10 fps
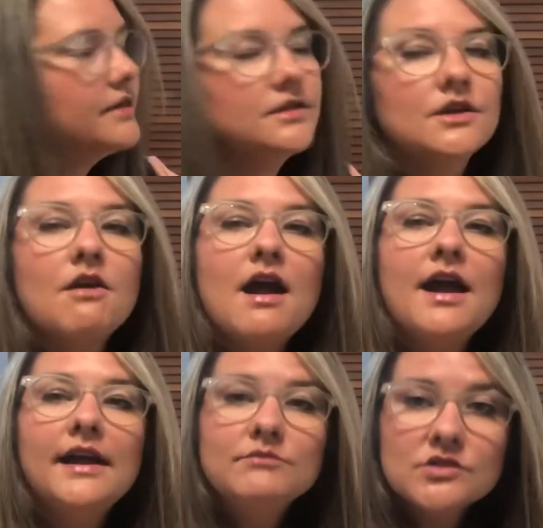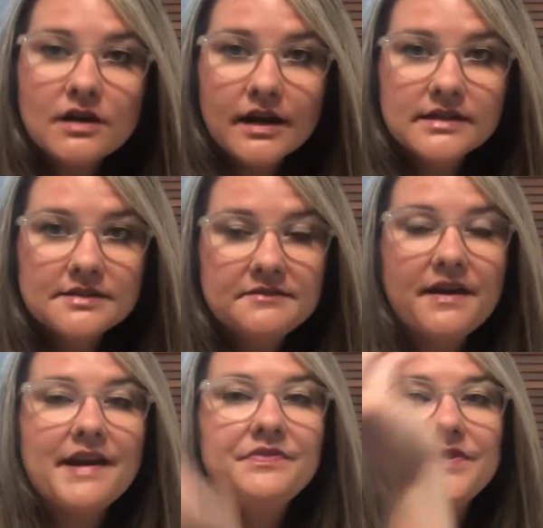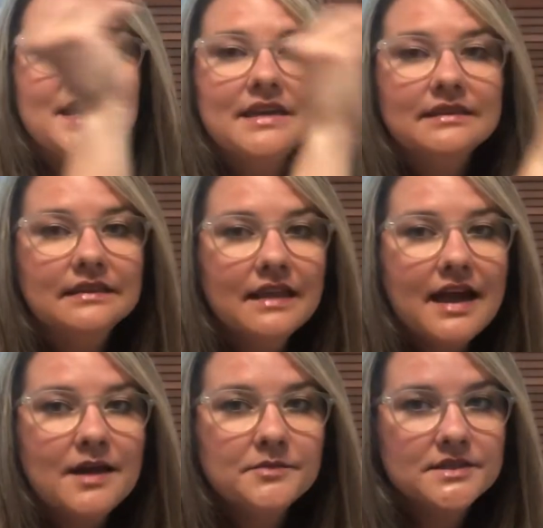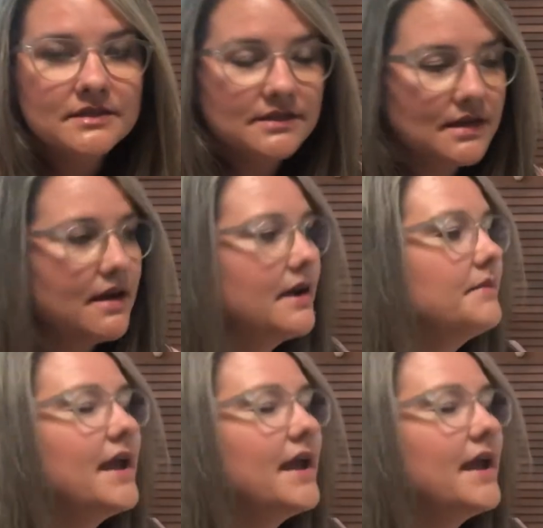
So I'm trying to find the elapsed time.